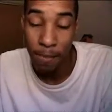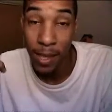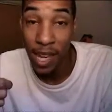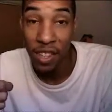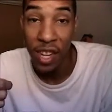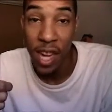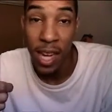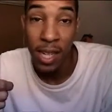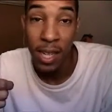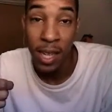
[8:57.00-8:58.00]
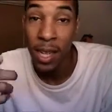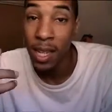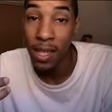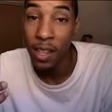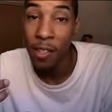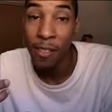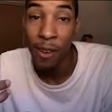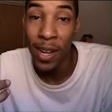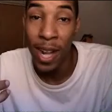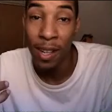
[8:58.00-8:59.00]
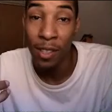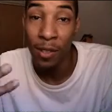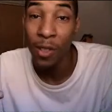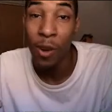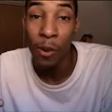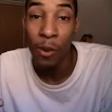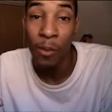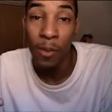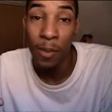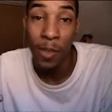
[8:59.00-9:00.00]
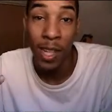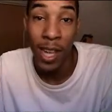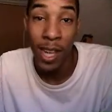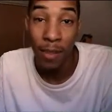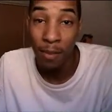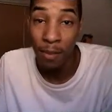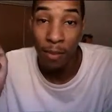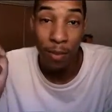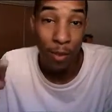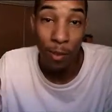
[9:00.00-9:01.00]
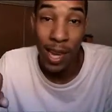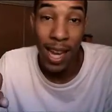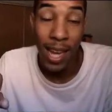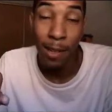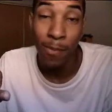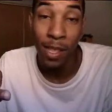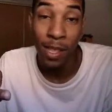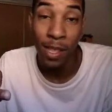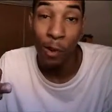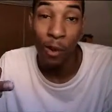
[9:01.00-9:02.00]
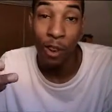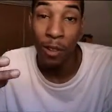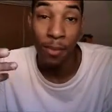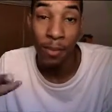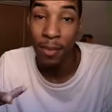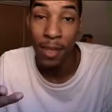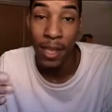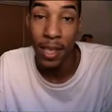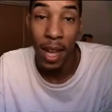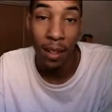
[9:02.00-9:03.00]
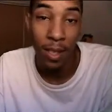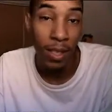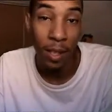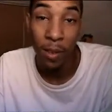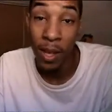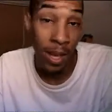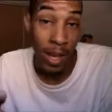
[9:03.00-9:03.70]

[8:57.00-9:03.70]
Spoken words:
Knights of the Nine, it's another $30. So in total, you get like 3 games for $60. So